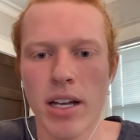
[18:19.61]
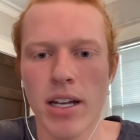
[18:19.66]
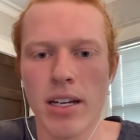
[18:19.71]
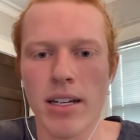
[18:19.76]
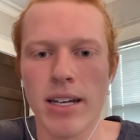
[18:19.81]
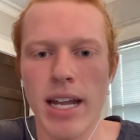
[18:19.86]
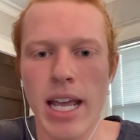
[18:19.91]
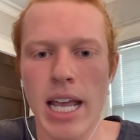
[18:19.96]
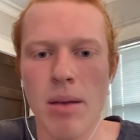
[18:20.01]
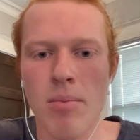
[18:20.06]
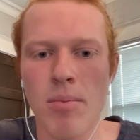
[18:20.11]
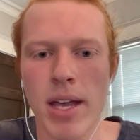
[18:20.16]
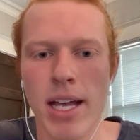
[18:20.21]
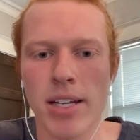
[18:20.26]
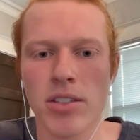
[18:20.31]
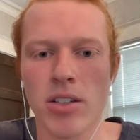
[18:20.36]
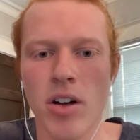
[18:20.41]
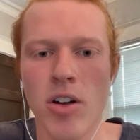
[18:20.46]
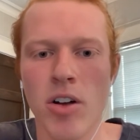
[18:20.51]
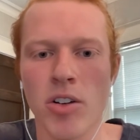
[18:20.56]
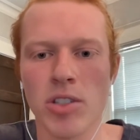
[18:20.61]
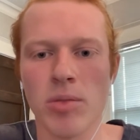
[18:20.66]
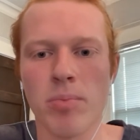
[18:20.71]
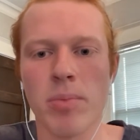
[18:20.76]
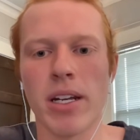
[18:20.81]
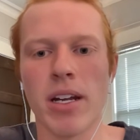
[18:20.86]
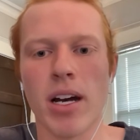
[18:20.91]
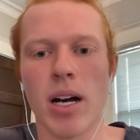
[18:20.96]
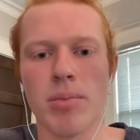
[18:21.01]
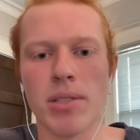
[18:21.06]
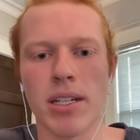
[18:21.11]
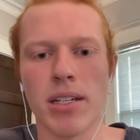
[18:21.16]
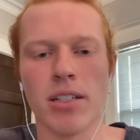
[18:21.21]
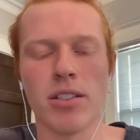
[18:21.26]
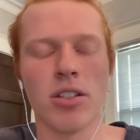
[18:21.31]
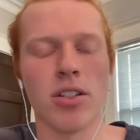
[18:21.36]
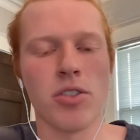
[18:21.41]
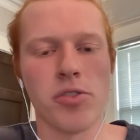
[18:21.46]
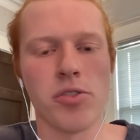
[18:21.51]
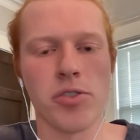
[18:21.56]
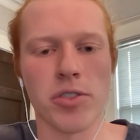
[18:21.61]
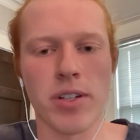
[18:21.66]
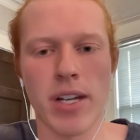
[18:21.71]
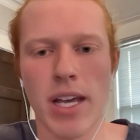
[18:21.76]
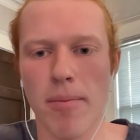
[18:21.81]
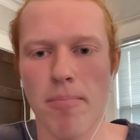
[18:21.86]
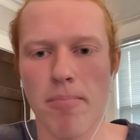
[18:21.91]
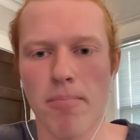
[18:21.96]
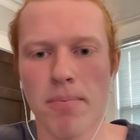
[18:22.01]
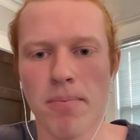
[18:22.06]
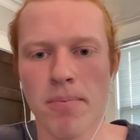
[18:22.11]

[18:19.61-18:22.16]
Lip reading: name has also been updated to username.